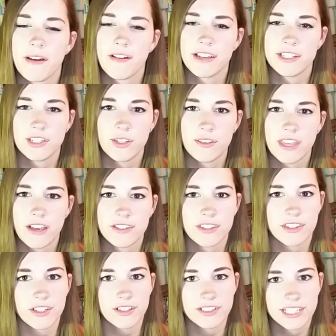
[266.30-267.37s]
out in
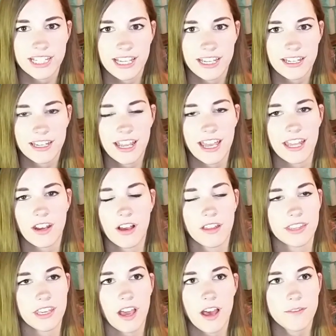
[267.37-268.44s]
2013, and
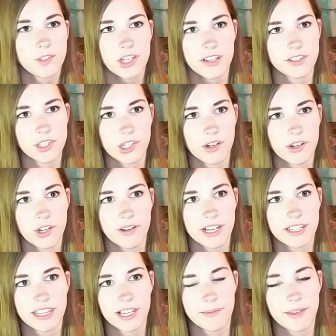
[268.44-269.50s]
on the off chance you don't know
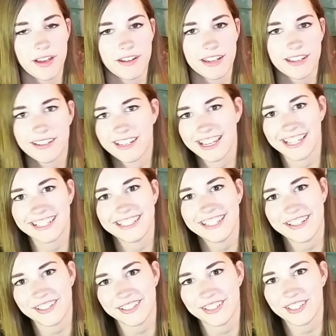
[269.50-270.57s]
anything about it, it
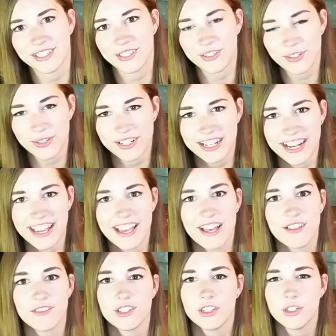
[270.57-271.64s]
tells the story
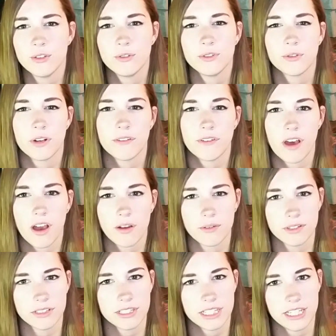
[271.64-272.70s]
of two sort of
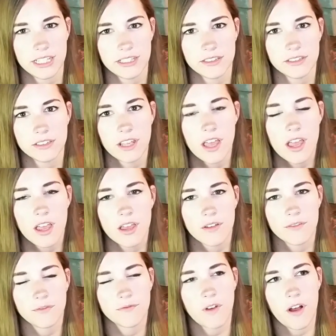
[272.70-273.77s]
awkward teens
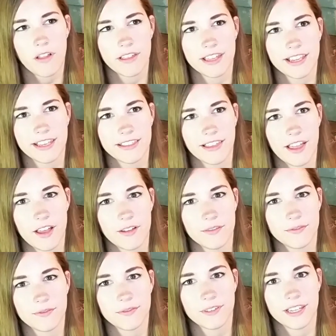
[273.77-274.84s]
falling in love
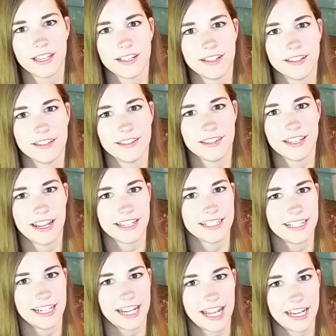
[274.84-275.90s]
in the
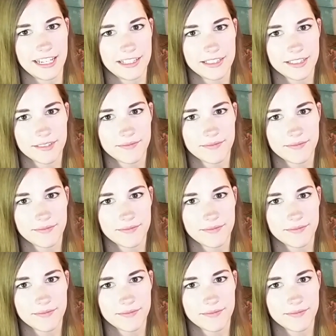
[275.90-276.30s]
1980s.